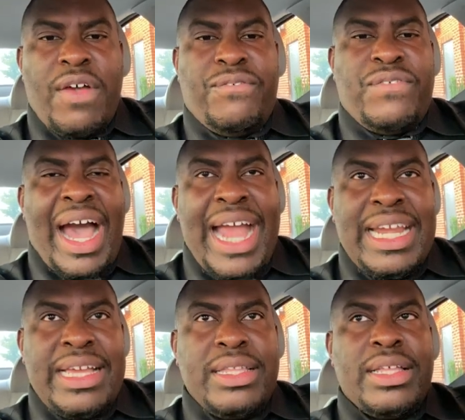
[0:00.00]

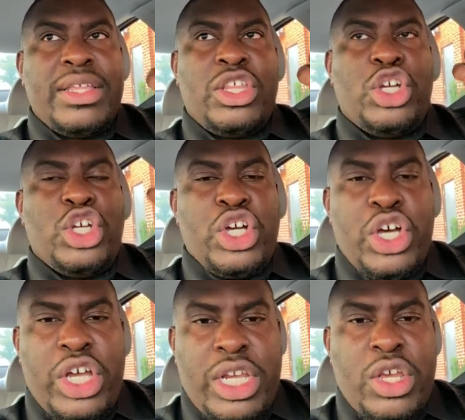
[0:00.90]
Finding the
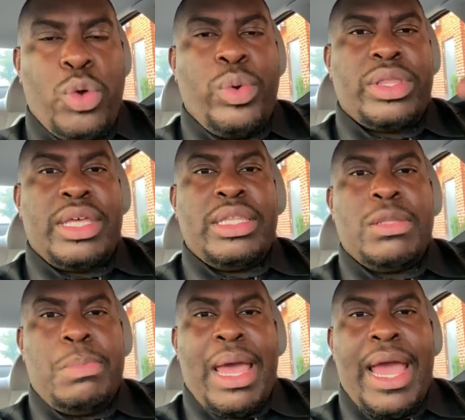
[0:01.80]
good within
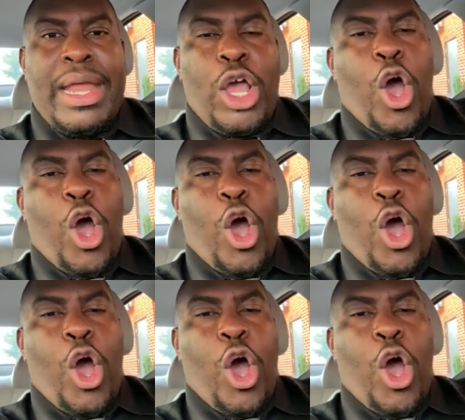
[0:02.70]
the bad.